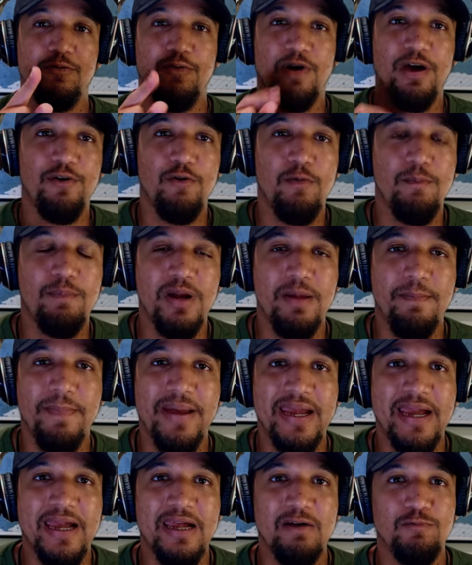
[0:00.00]
try to
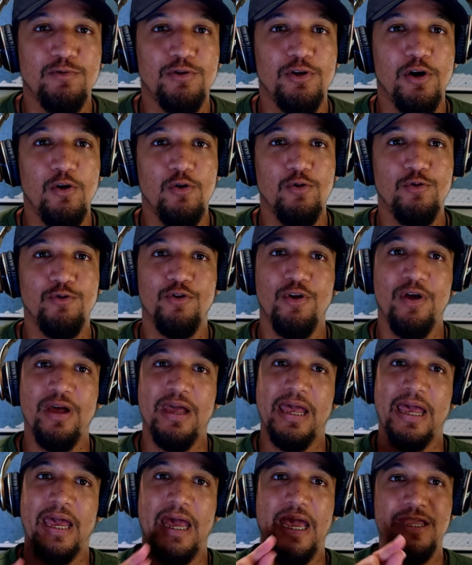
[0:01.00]
implement those
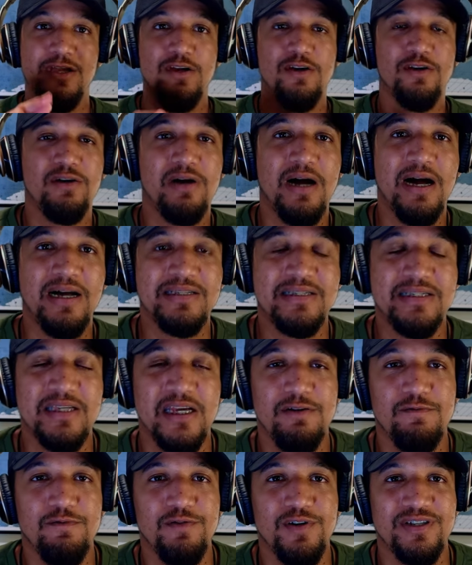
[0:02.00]
and you don't have
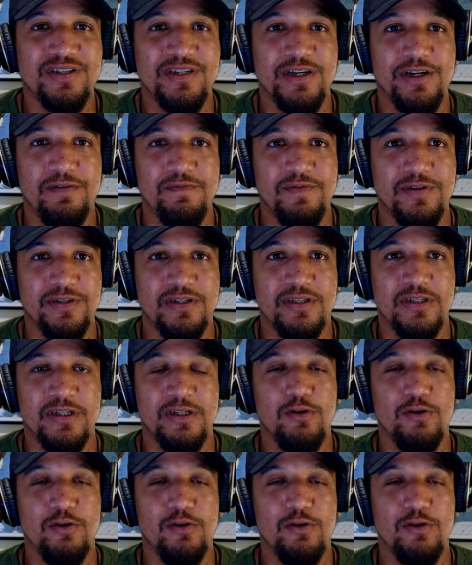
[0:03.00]
secret service